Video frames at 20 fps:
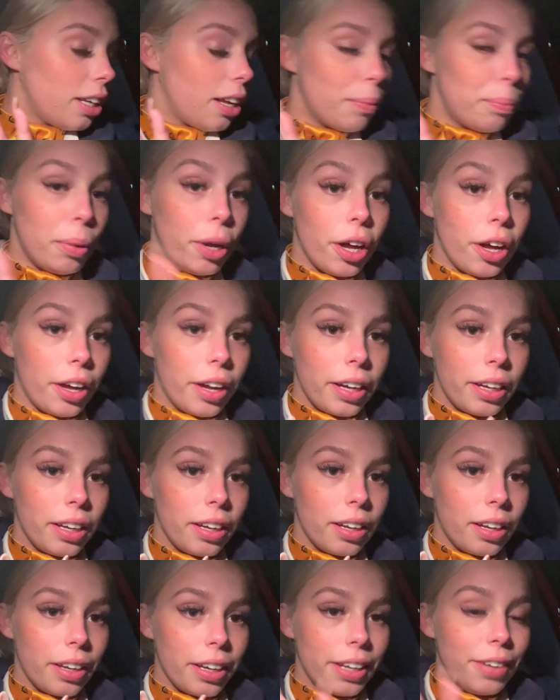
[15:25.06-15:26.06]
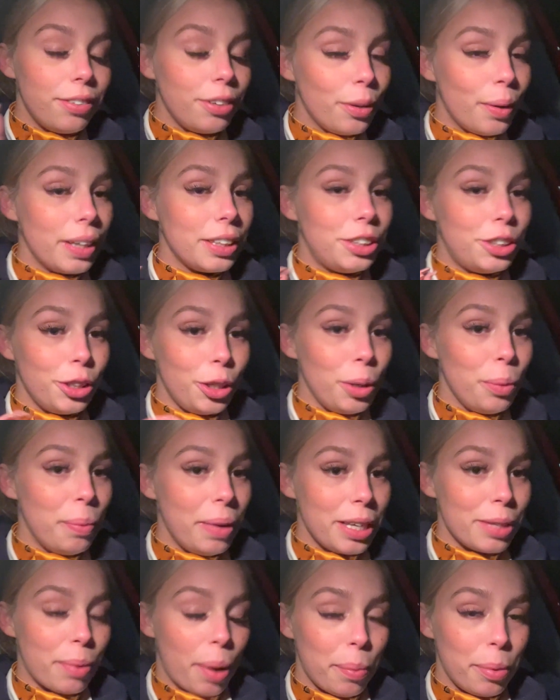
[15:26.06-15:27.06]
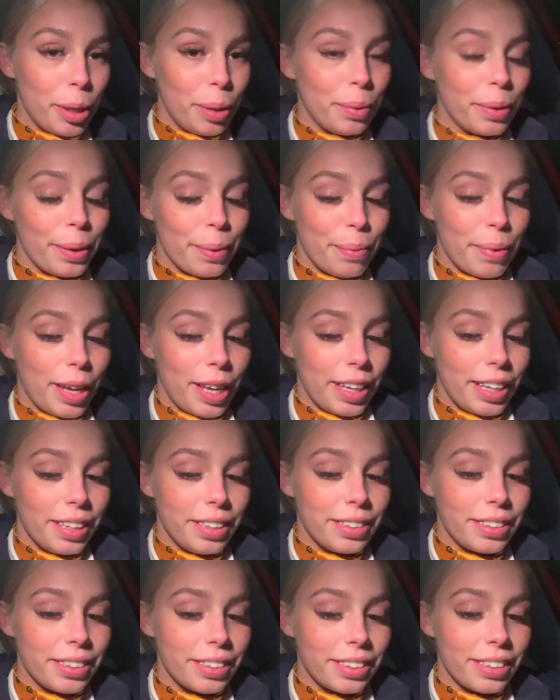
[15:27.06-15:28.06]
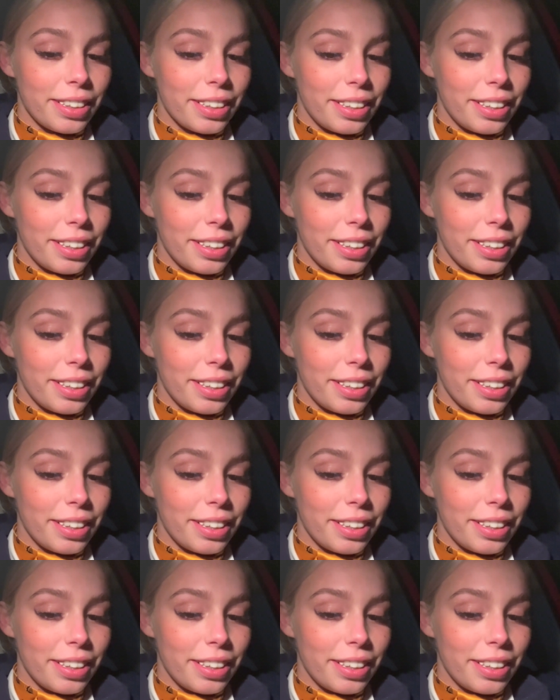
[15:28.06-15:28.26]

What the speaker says: But even though I do miss my Birmingham base,